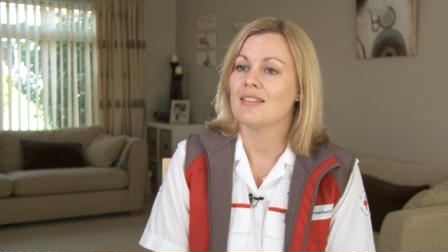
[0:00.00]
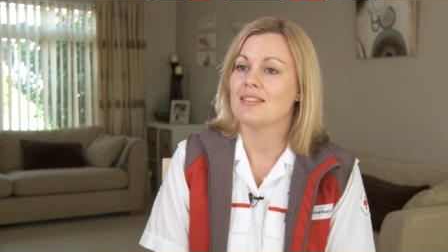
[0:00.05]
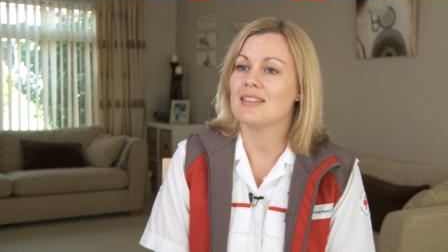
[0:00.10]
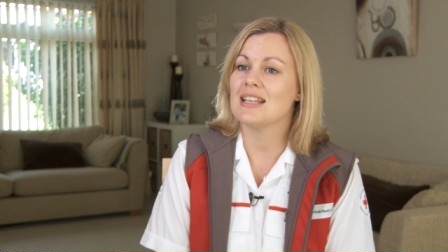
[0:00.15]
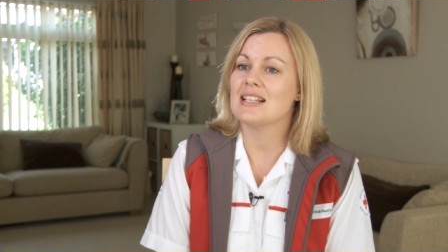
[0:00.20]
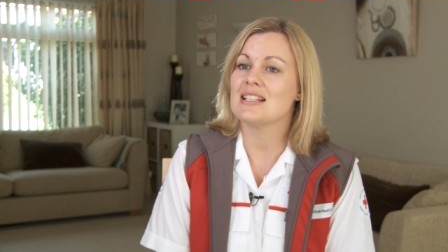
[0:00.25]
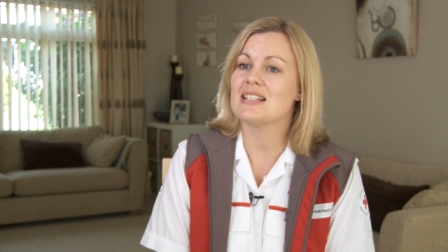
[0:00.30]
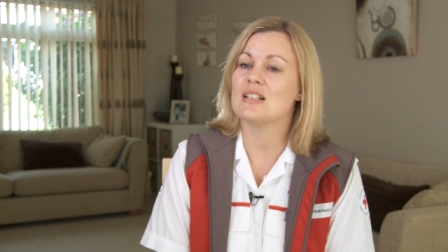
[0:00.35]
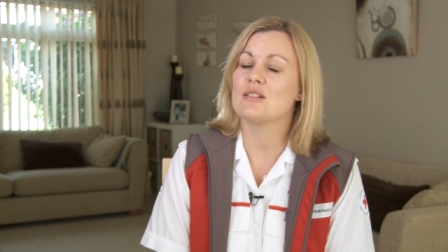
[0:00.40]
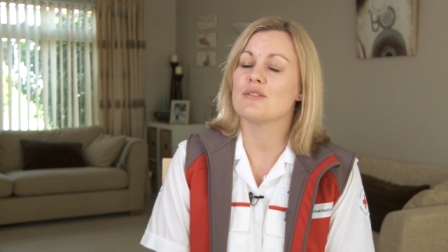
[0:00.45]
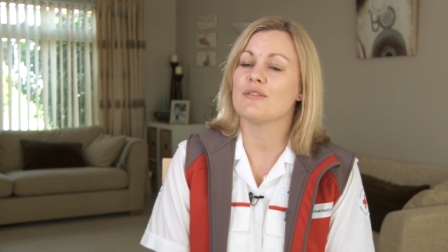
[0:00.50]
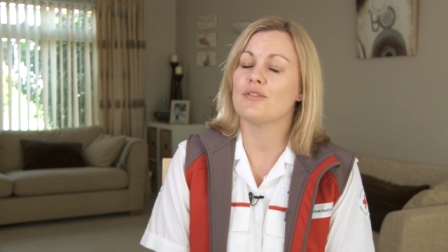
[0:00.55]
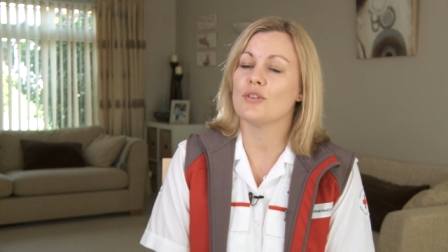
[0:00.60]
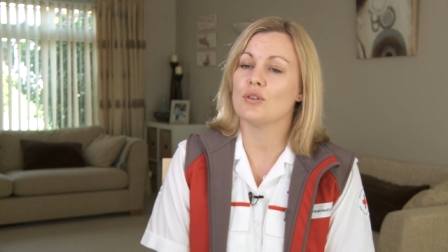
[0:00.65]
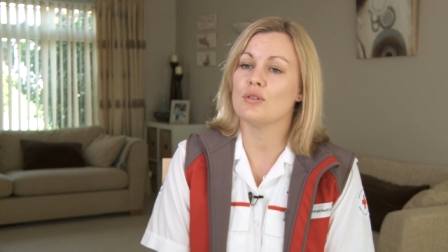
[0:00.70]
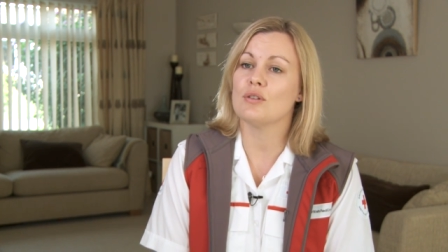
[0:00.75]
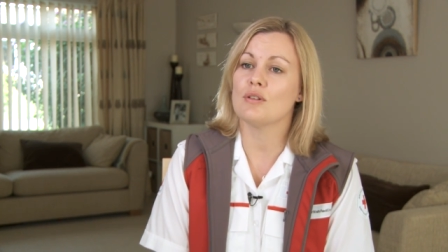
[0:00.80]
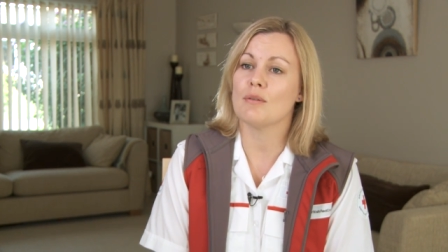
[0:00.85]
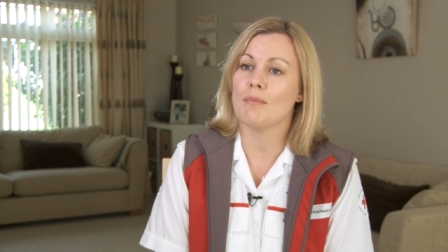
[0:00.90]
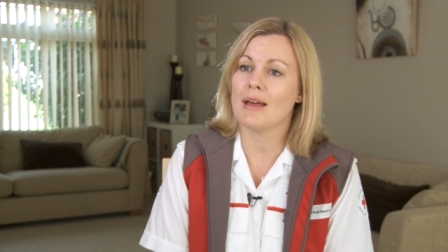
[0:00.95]
This is
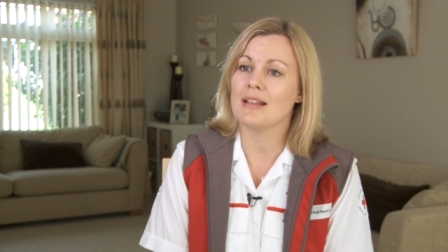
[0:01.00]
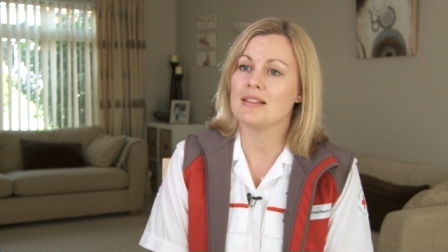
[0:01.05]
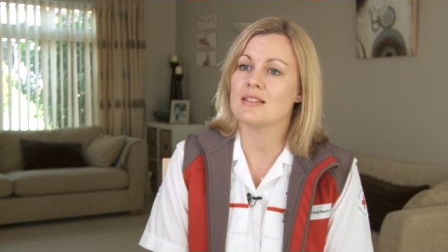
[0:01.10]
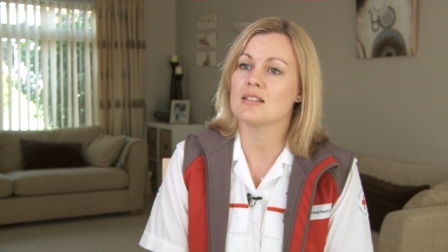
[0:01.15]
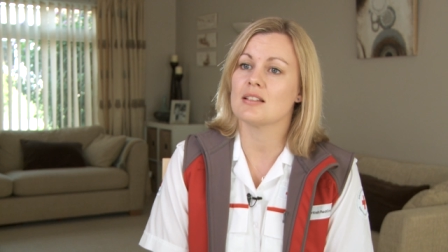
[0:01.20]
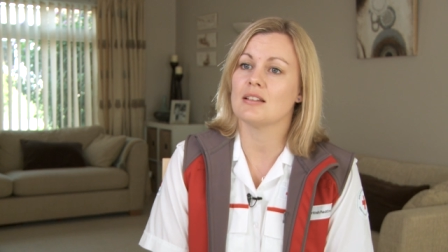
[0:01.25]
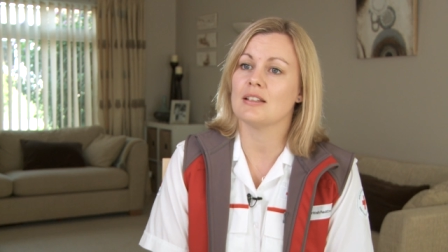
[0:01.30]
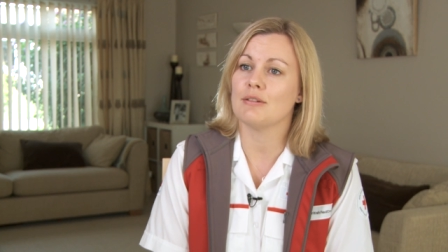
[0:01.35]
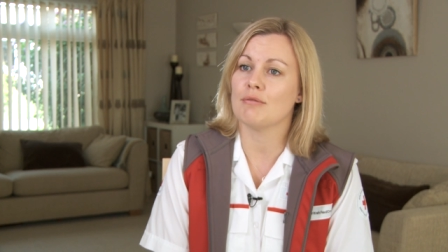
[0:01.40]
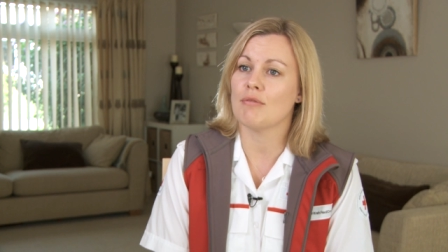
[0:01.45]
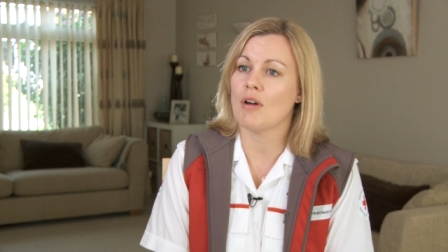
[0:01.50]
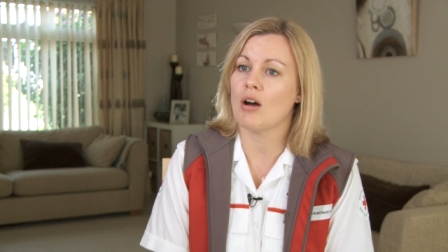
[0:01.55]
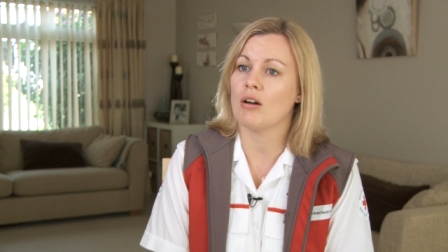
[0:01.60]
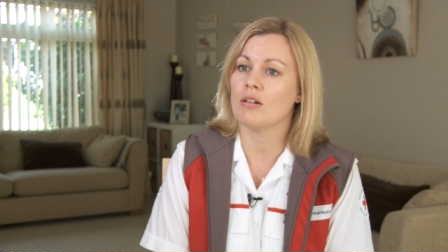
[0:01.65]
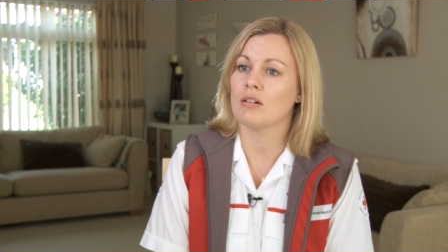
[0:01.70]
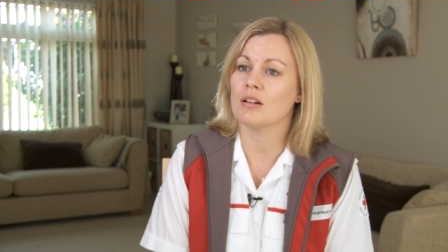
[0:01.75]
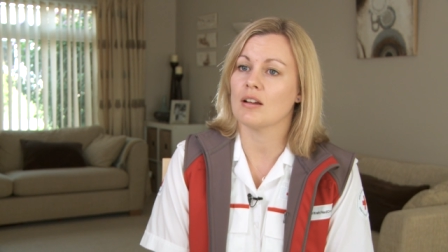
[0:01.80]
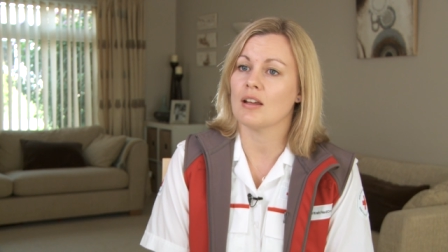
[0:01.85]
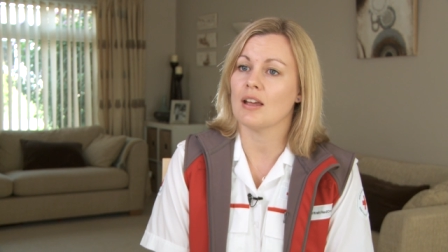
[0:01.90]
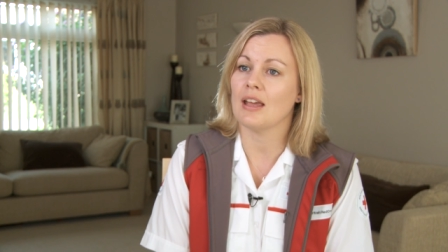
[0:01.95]
fundamentally
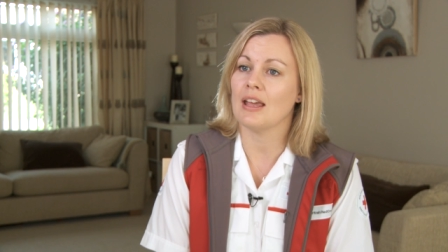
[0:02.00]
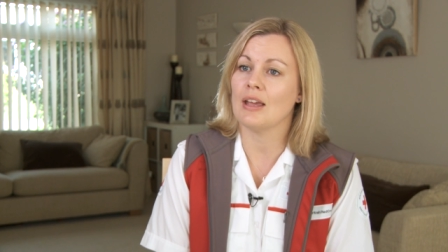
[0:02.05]
wrong.